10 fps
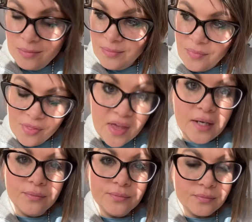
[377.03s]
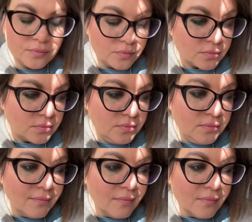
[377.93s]
then
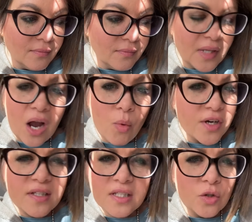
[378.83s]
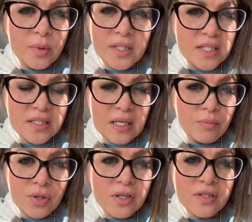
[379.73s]
I want to still be the same
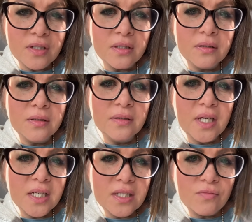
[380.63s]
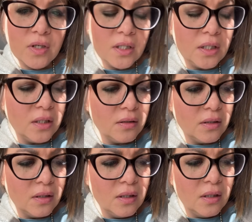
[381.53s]
person. That's really
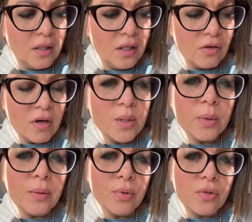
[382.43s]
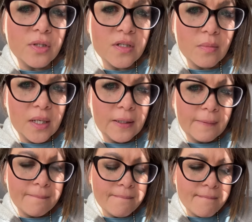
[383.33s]
incredibly important to me.
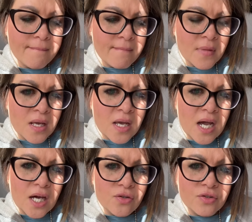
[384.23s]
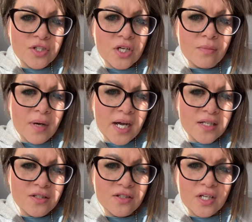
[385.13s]
And also, my
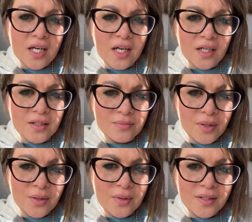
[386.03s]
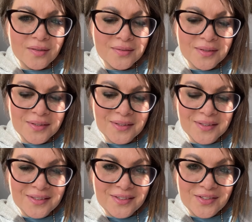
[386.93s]
hand's shaking, by the way,
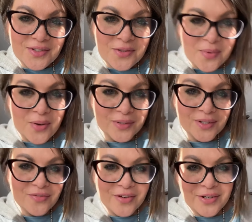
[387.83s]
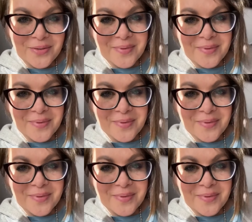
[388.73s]
just because I'm holding the phone up.